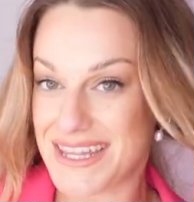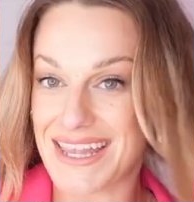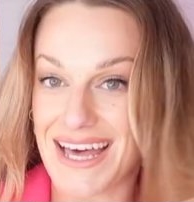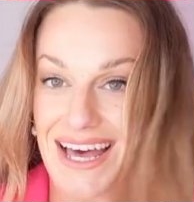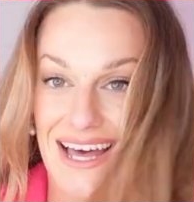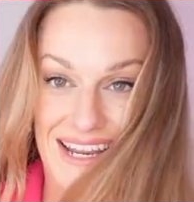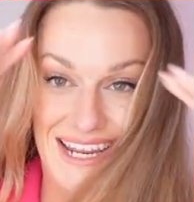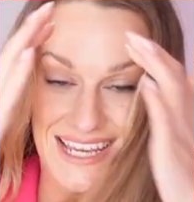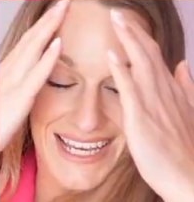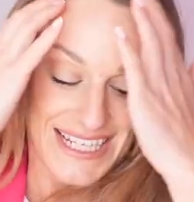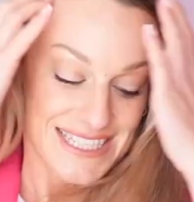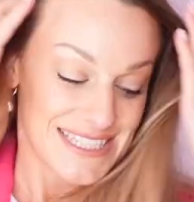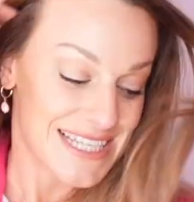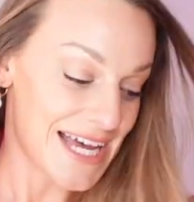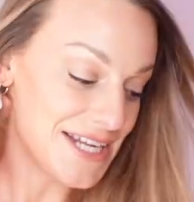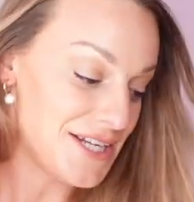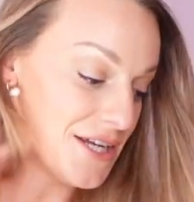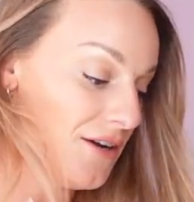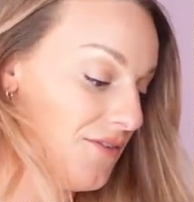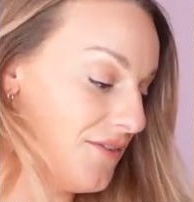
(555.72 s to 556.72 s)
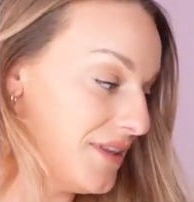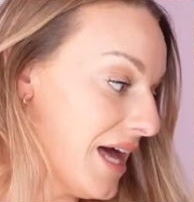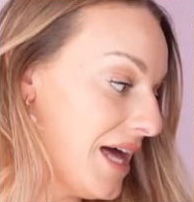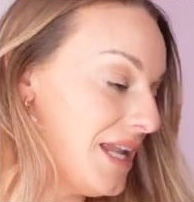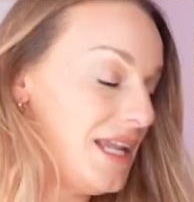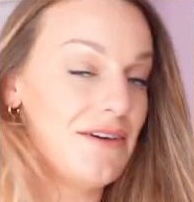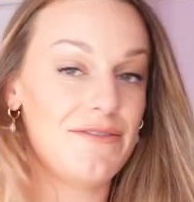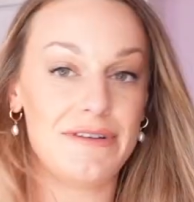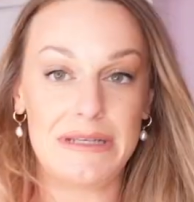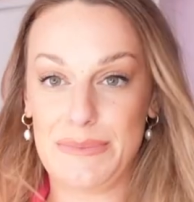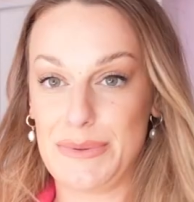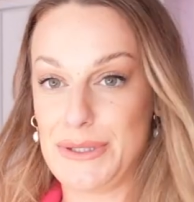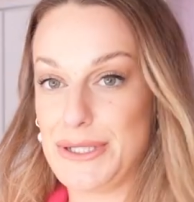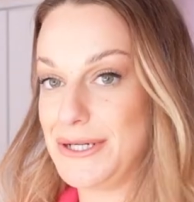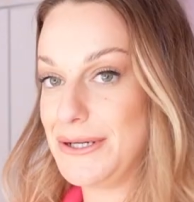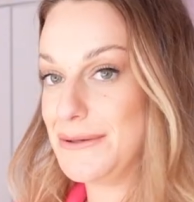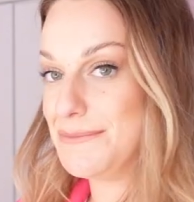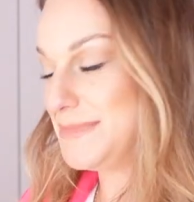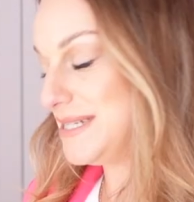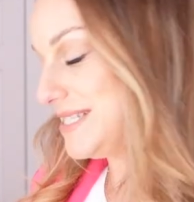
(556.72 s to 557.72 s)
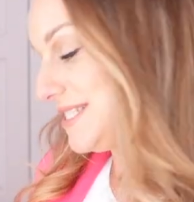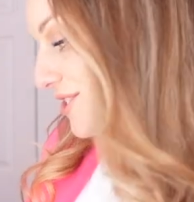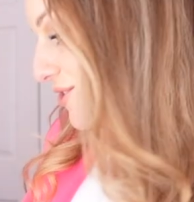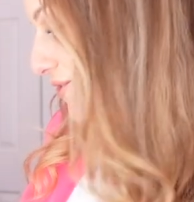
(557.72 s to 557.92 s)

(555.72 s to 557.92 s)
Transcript: that, like I said, over that lovely blue midi